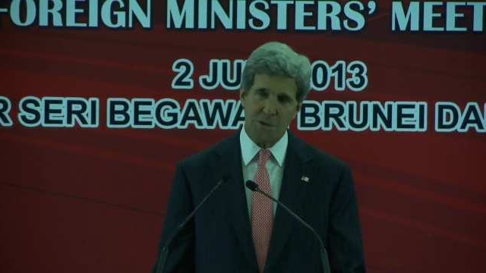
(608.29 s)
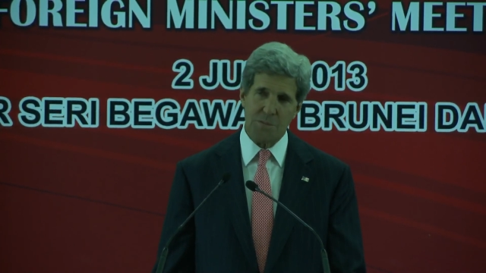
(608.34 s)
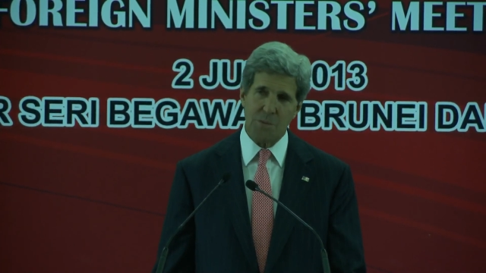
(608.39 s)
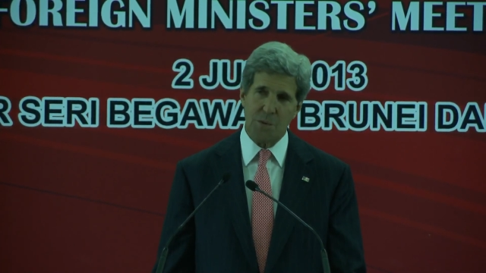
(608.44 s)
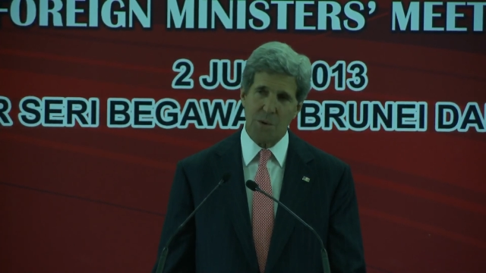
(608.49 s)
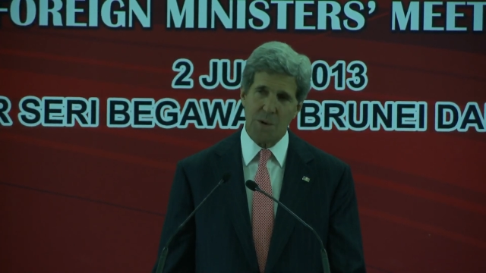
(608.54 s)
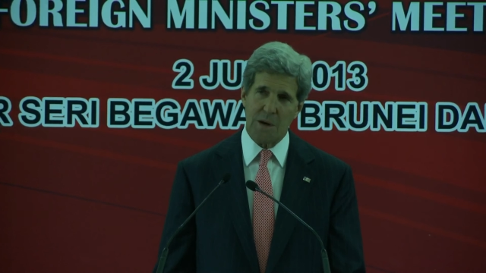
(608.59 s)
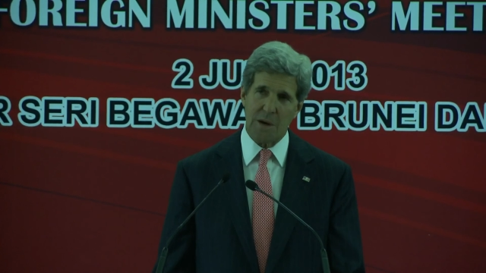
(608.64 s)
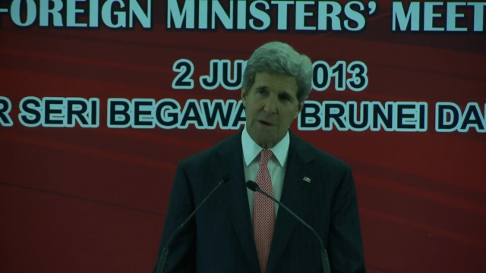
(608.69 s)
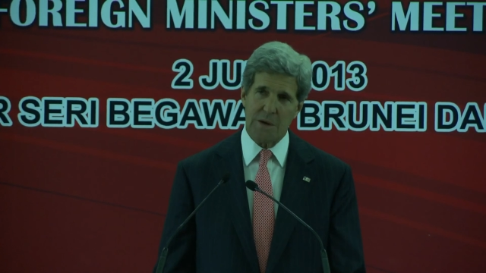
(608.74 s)

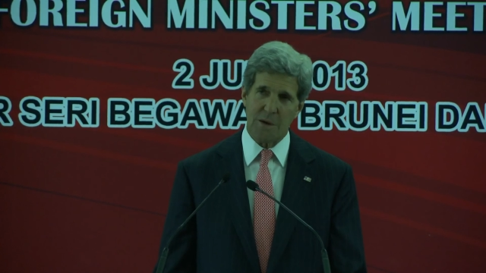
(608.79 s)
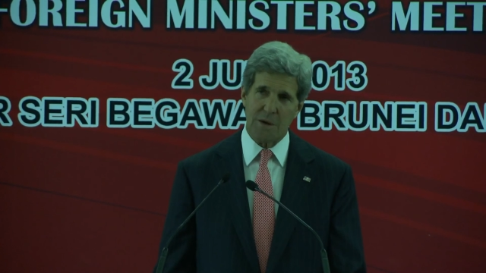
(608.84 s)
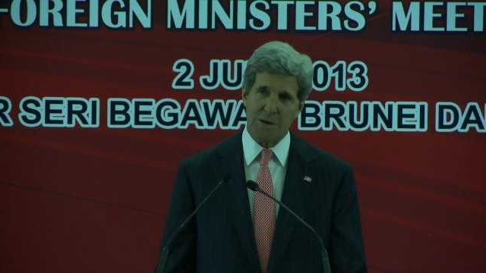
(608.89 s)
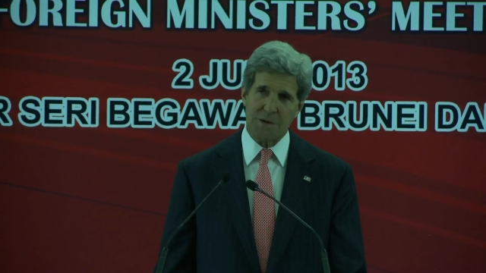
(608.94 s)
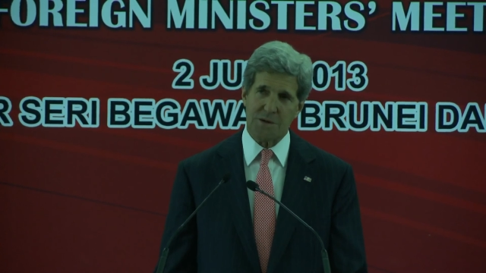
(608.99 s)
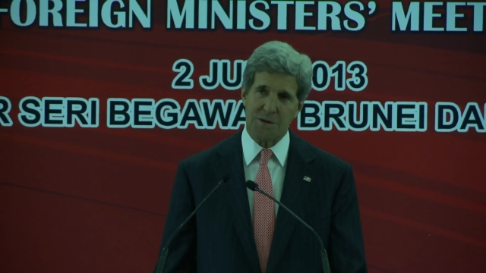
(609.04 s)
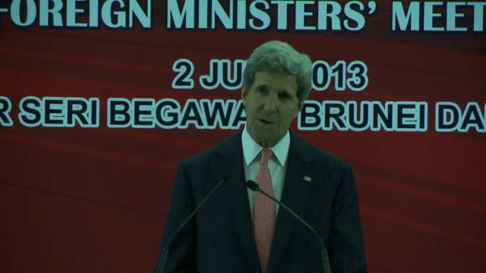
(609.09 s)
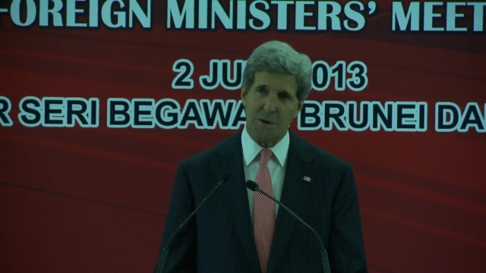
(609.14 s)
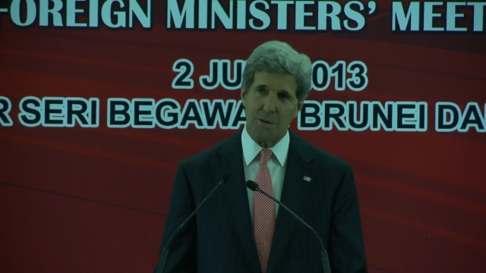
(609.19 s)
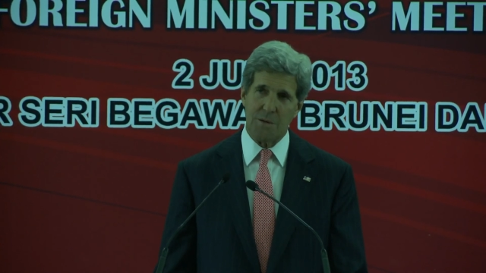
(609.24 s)
importantly
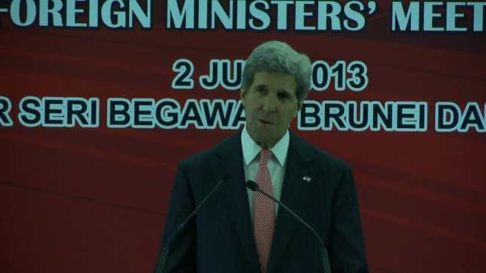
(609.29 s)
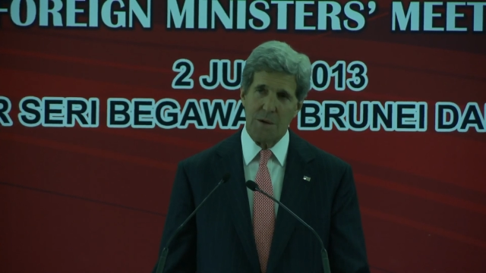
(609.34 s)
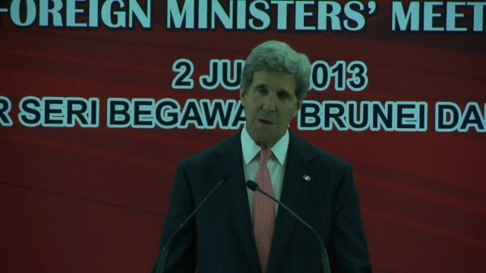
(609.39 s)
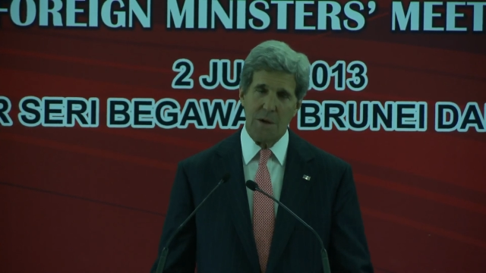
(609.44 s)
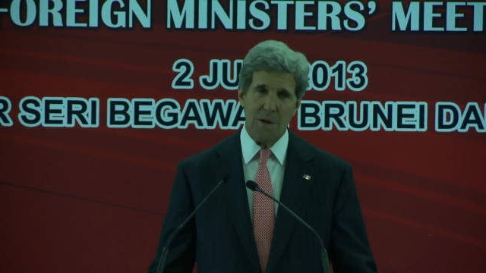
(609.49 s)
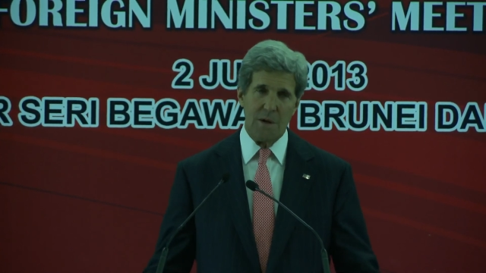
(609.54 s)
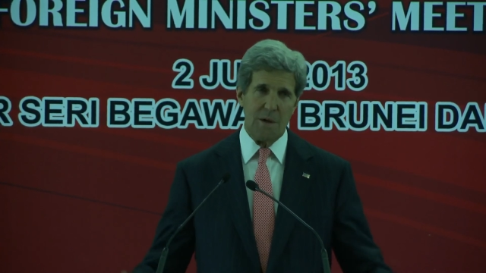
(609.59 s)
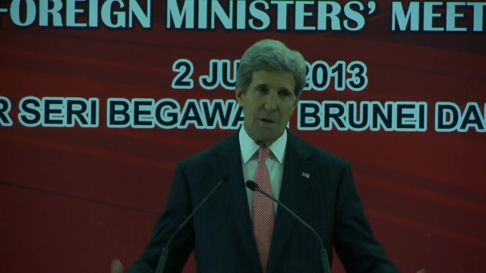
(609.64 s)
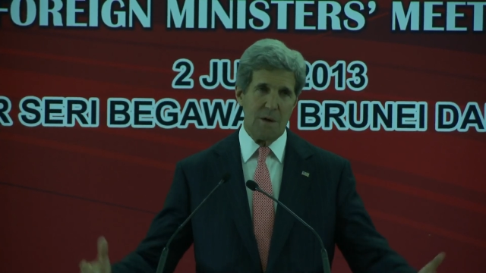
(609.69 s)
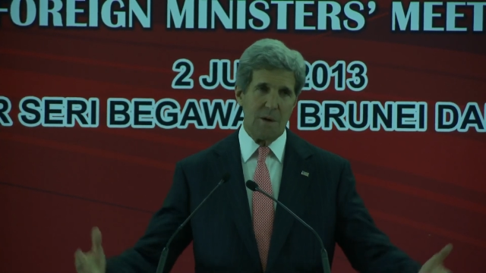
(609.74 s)
also
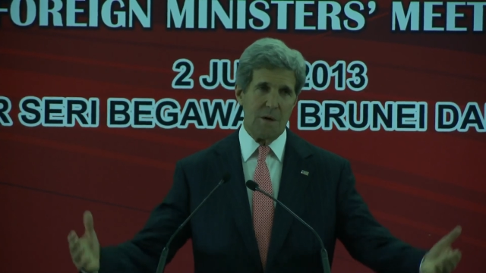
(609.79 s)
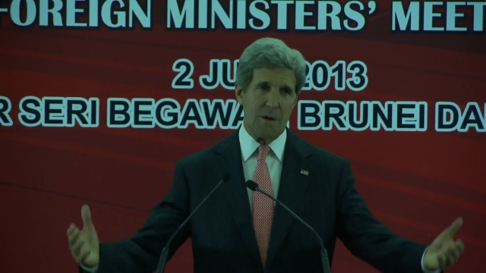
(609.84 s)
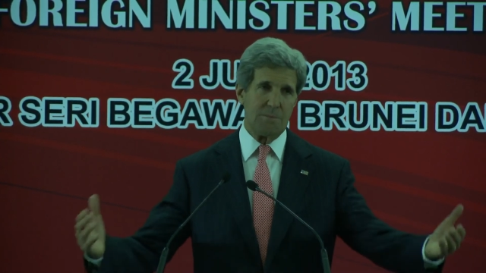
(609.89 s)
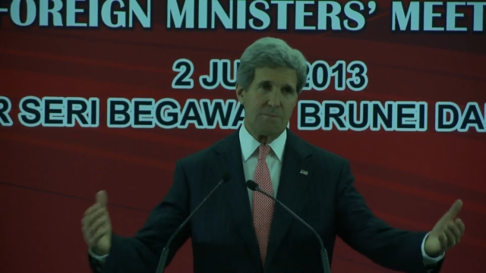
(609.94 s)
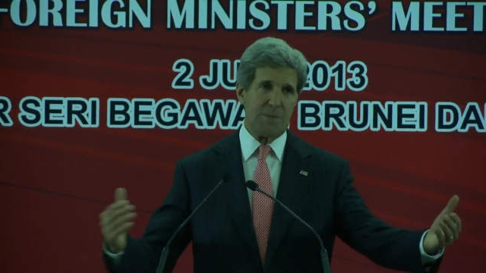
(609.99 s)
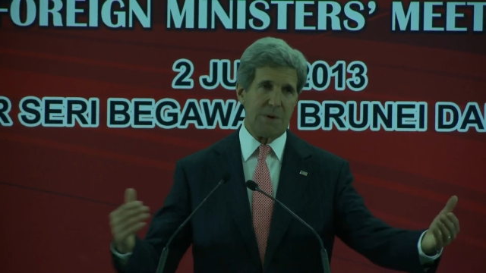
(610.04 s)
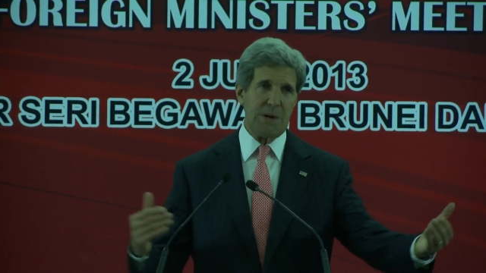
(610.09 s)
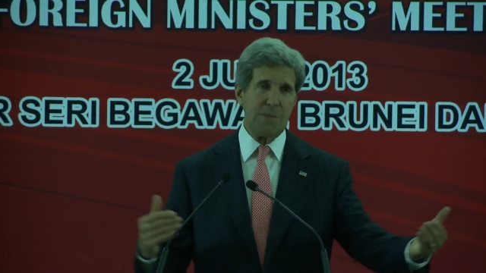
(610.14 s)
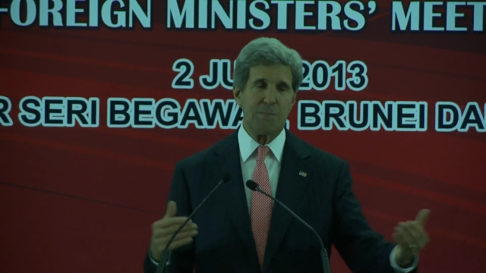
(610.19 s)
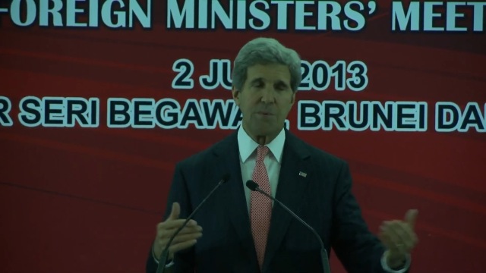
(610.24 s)
on
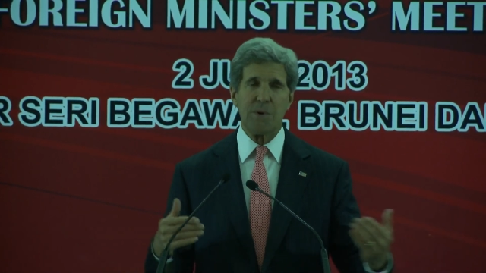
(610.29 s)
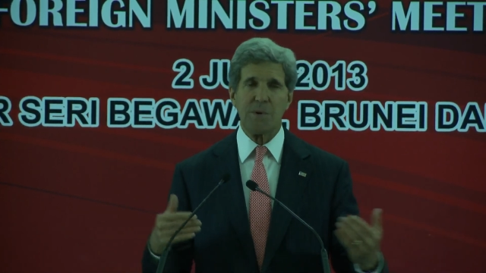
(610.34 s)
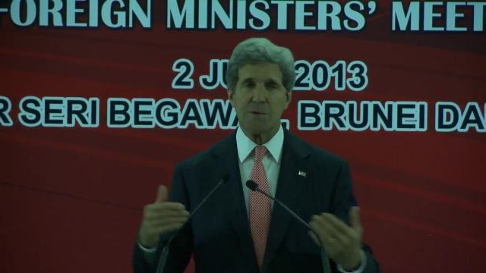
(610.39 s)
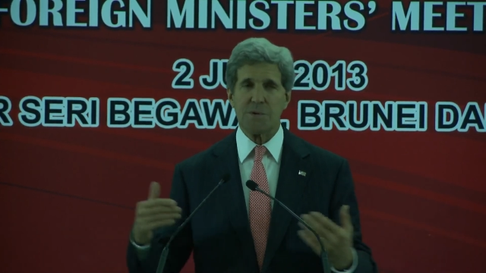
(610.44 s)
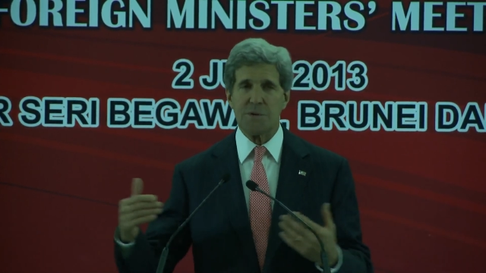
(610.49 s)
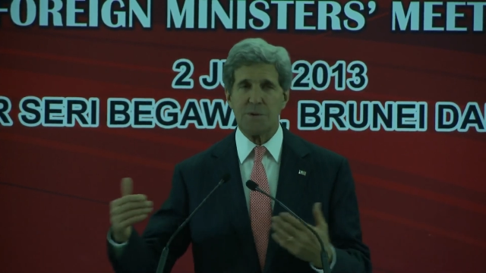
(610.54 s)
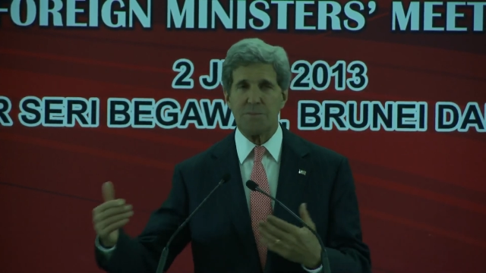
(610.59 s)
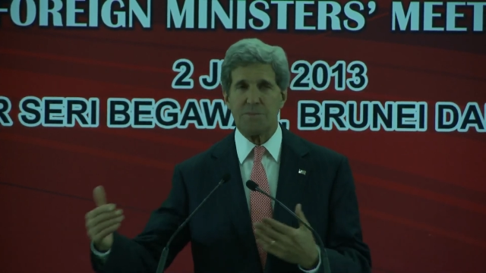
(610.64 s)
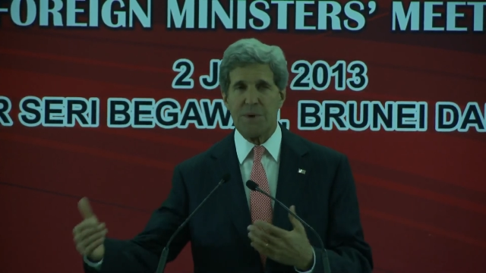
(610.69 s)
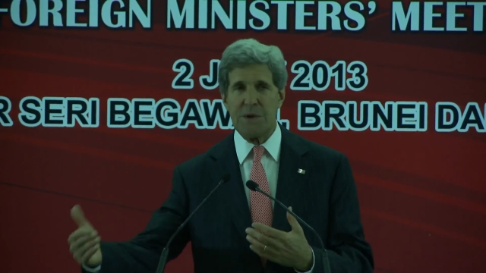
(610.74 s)

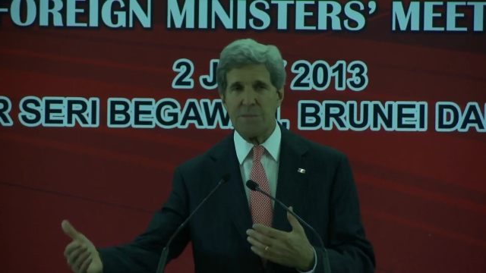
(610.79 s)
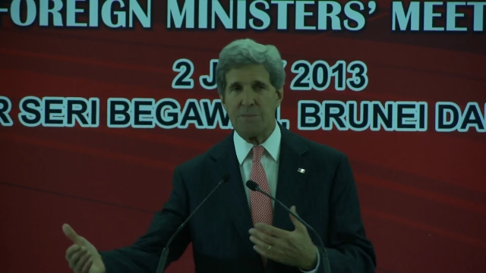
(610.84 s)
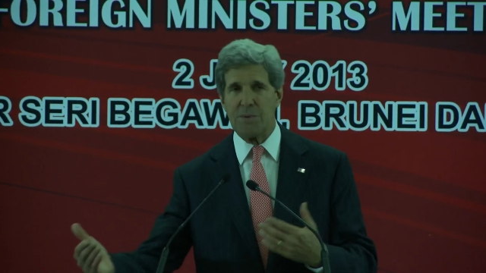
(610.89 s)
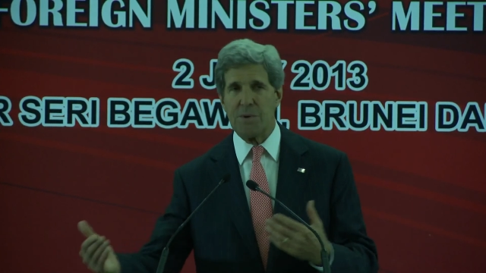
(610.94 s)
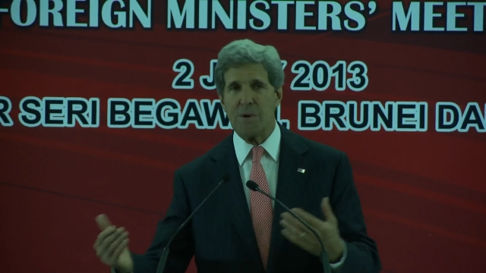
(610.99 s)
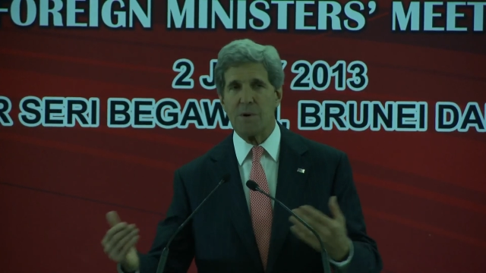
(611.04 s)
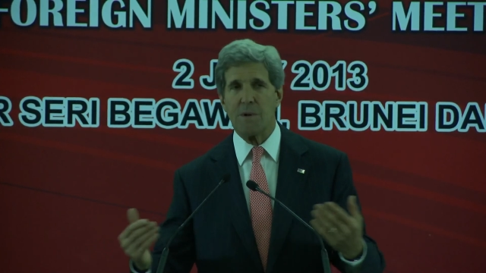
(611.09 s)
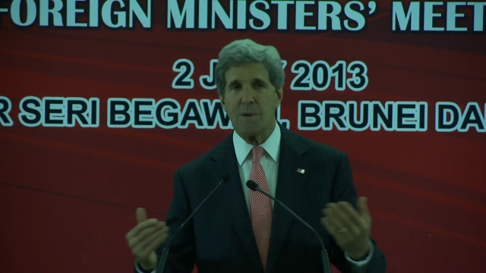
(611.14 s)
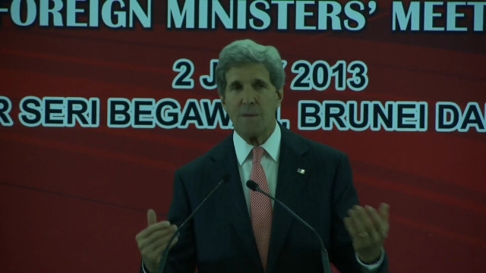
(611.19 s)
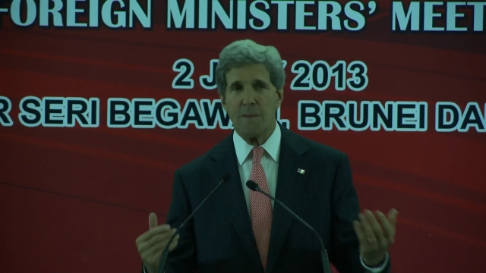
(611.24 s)

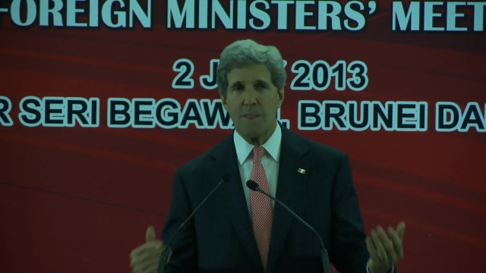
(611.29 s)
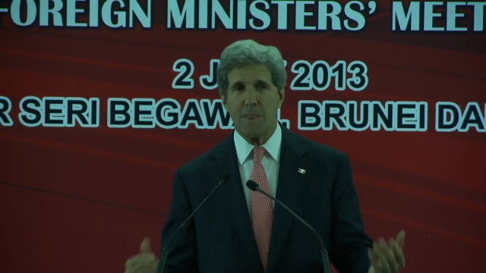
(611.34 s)
people-to-people